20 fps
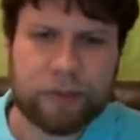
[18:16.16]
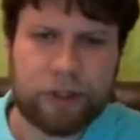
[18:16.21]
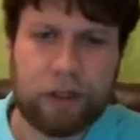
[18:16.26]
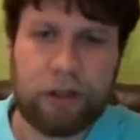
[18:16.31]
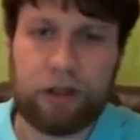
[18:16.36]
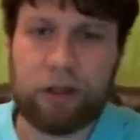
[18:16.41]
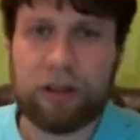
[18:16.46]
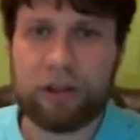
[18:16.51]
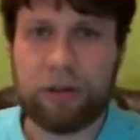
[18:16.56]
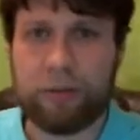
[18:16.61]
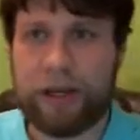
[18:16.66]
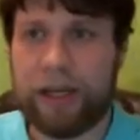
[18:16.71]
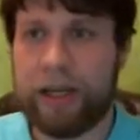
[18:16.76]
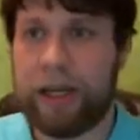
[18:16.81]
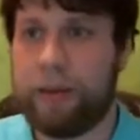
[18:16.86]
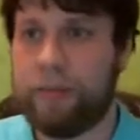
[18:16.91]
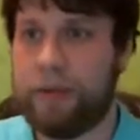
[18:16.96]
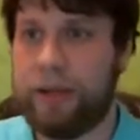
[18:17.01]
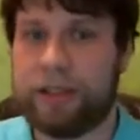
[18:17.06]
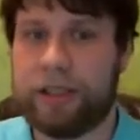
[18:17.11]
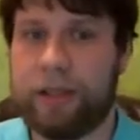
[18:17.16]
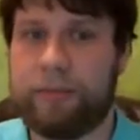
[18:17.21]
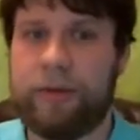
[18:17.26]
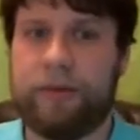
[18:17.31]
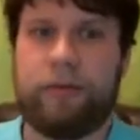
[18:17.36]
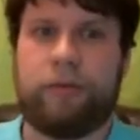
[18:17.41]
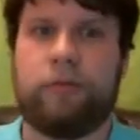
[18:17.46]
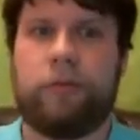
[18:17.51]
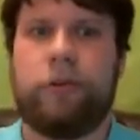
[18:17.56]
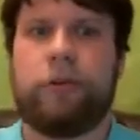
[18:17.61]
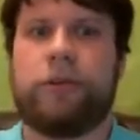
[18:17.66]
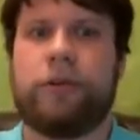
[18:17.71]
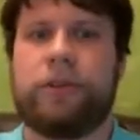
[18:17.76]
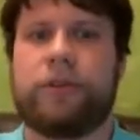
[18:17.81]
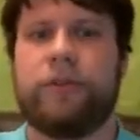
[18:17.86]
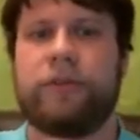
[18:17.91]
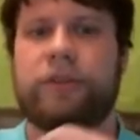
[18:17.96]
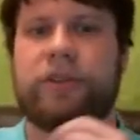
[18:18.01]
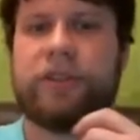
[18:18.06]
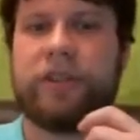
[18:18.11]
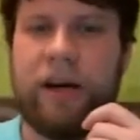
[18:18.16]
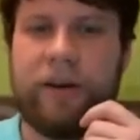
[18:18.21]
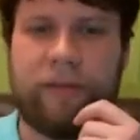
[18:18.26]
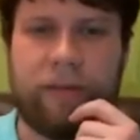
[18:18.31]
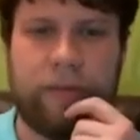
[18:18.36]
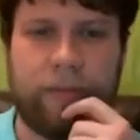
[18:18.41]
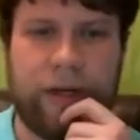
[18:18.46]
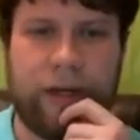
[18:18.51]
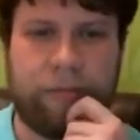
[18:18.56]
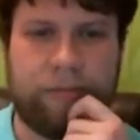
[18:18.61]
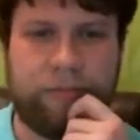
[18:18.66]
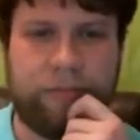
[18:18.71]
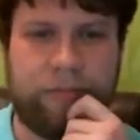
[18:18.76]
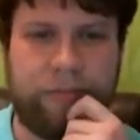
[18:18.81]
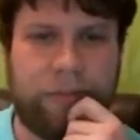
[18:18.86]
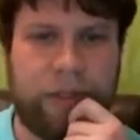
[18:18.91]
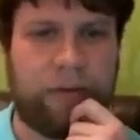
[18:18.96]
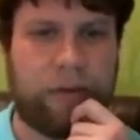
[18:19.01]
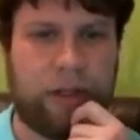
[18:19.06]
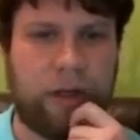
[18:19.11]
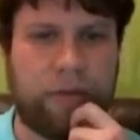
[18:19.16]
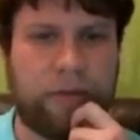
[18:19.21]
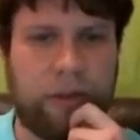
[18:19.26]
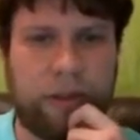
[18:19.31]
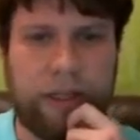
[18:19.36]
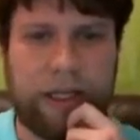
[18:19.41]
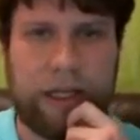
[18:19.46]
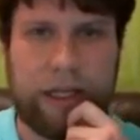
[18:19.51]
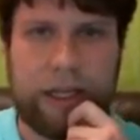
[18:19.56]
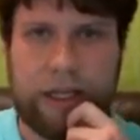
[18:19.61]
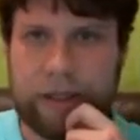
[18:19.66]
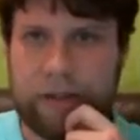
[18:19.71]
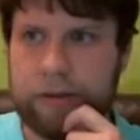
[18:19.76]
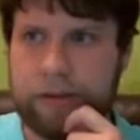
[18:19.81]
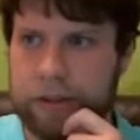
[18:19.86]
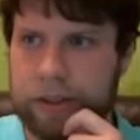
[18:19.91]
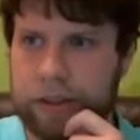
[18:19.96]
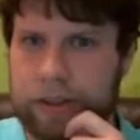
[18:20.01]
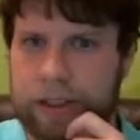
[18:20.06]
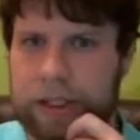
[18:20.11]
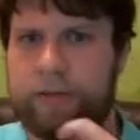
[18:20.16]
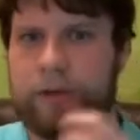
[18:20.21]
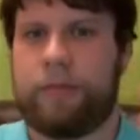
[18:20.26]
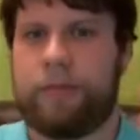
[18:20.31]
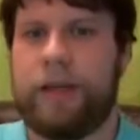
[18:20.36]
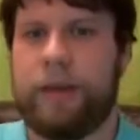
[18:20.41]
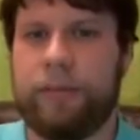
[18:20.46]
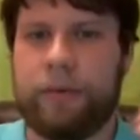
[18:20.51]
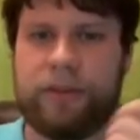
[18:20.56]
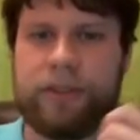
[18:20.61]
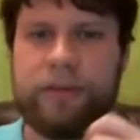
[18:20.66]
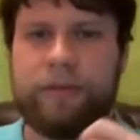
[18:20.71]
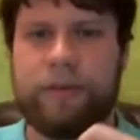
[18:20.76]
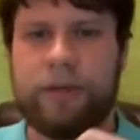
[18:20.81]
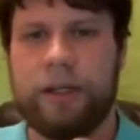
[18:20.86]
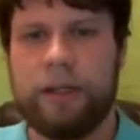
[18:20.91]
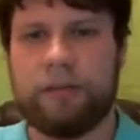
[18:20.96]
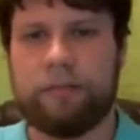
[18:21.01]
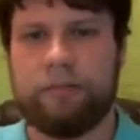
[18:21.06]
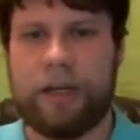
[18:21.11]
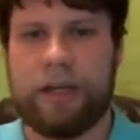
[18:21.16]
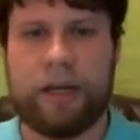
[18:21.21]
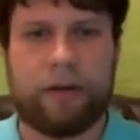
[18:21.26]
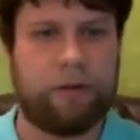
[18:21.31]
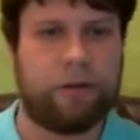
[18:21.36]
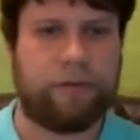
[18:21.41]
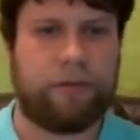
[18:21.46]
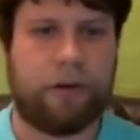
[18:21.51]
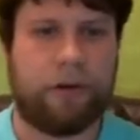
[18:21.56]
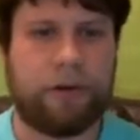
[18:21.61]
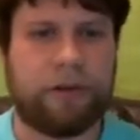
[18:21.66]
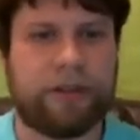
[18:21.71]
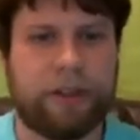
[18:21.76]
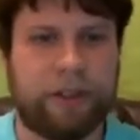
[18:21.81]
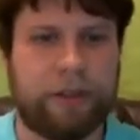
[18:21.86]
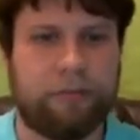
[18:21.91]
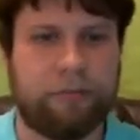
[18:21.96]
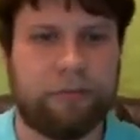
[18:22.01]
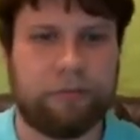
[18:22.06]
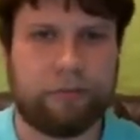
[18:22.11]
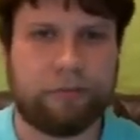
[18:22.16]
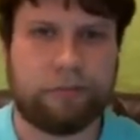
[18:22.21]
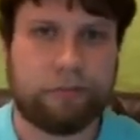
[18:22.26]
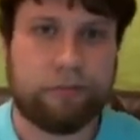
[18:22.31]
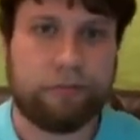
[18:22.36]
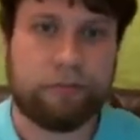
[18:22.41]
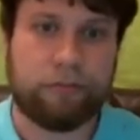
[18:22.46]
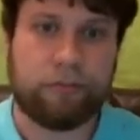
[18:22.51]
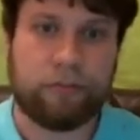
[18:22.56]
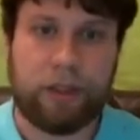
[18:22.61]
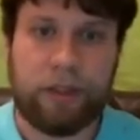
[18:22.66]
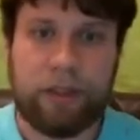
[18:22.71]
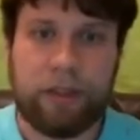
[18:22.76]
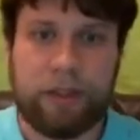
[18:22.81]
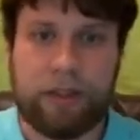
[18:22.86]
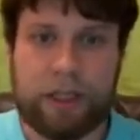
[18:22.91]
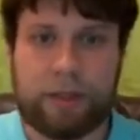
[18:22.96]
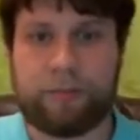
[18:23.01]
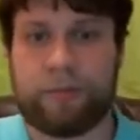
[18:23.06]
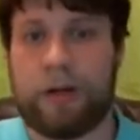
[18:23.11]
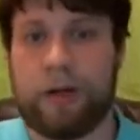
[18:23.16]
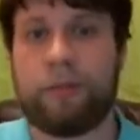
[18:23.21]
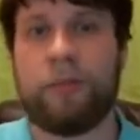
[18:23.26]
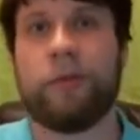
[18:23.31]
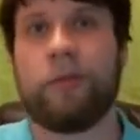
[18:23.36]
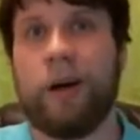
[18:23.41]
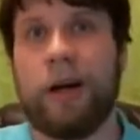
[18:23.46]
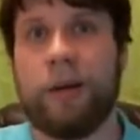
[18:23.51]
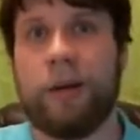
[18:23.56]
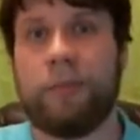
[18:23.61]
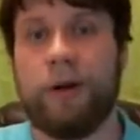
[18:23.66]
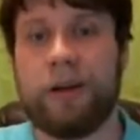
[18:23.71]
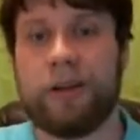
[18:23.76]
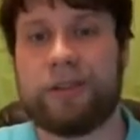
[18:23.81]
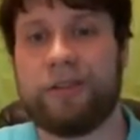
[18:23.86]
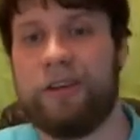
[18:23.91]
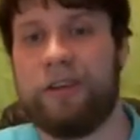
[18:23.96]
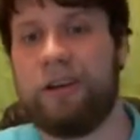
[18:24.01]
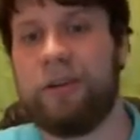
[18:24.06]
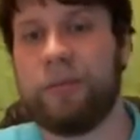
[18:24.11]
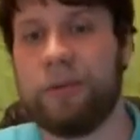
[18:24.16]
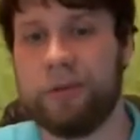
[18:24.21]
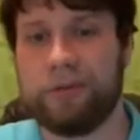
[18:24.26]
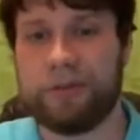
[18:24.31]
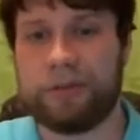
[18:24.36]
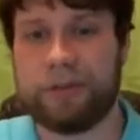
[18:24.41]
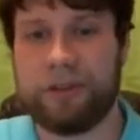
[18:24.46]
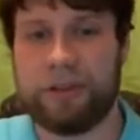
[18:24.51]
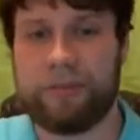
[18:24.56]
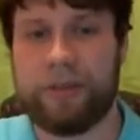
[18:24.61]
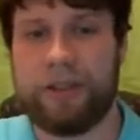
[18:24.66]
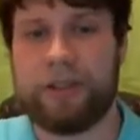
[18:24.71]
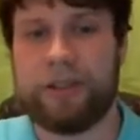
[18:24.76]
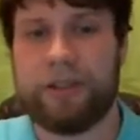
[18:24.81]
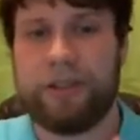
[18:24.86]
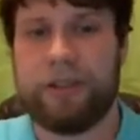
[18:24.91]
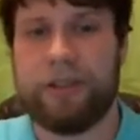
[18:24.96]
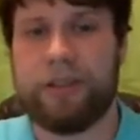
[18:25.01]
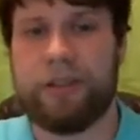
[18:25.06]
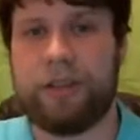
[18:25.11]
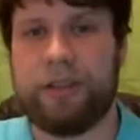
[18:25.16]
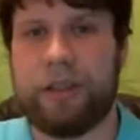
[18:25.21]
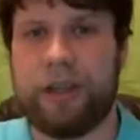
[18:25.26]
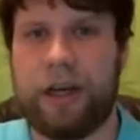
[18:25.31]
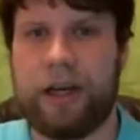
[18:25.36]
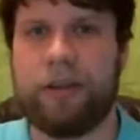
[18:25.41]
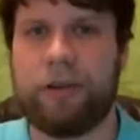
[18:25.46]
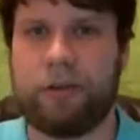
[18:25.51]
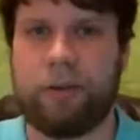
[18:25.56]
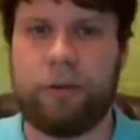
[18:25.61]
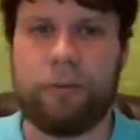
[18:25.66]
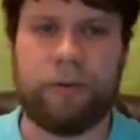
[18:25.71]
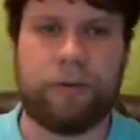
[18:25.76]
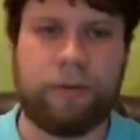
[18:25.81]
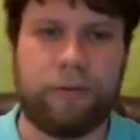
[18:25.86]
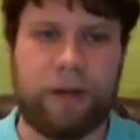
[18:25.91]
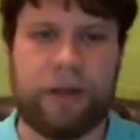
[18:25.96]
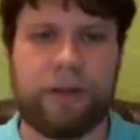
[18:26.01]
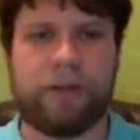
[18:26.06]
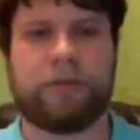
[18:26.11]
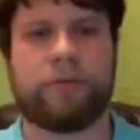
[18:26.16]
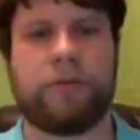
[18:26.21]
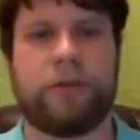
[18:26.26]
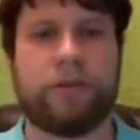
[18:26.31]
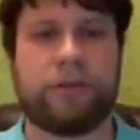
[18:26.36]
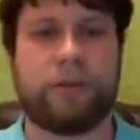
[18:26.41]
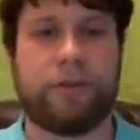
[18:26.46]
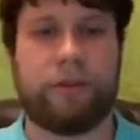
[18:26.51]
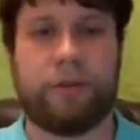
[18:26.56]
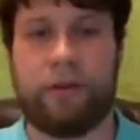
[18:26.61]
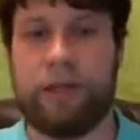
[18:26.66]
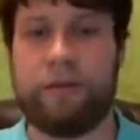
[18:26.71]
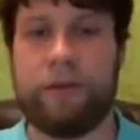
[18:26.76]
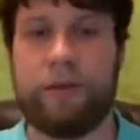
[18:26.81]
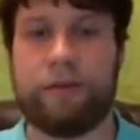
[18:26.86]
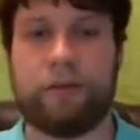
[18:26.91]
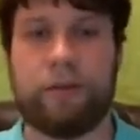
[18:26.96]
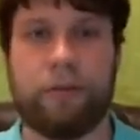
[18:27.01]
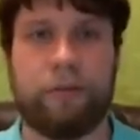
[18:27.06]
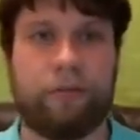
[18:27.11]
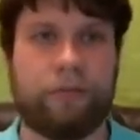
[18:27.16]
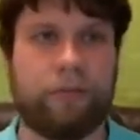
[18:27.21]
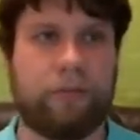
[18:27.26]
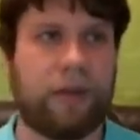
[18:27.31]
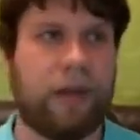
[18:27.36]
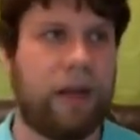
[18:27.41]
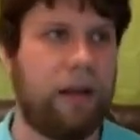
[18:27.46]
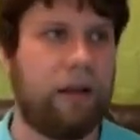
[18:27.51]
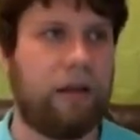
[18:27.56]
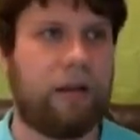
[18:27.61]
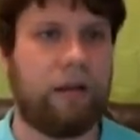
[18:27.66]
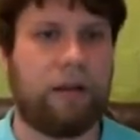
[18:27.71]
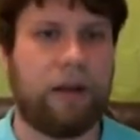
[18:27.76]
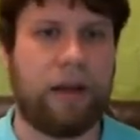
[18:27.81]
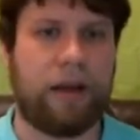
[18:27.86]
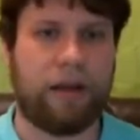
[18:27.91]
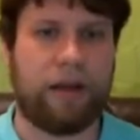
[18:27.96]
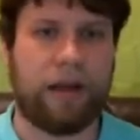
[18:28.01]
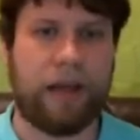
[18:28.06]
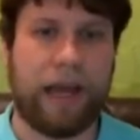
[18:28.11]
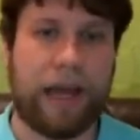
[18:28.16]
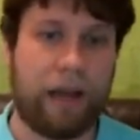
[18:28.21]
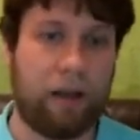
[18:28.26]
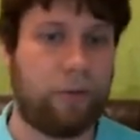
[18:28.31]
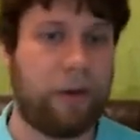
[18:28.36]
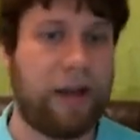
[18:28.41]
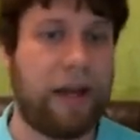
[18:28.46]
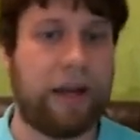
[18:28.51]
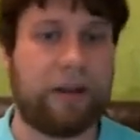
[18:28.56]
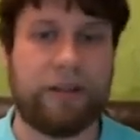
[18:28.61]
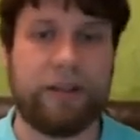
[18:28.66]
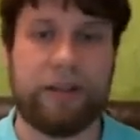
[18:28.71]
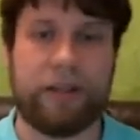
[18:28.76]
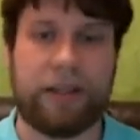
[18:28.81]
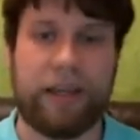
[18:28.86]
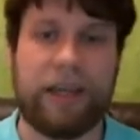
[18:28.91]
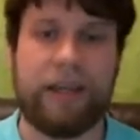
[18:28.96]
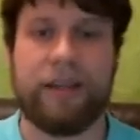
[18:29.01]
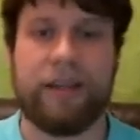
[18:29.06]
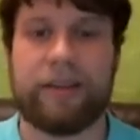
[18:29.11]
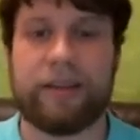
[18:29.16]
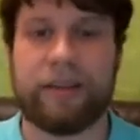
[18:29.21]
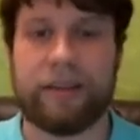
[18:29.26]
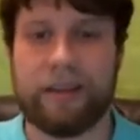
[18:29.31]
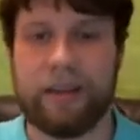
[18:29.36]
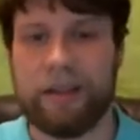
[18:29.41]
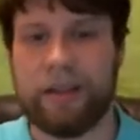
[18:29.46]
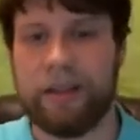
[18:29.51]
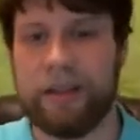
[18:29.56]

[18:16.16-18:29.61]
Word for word: All along the way, I picked up even more useful stuff about living off the land, the different peoples of it, how to traverse it, and that's probably why Boss Noblin chose me to guide the group of adventurers who are leaving from Alarat, to Caneth.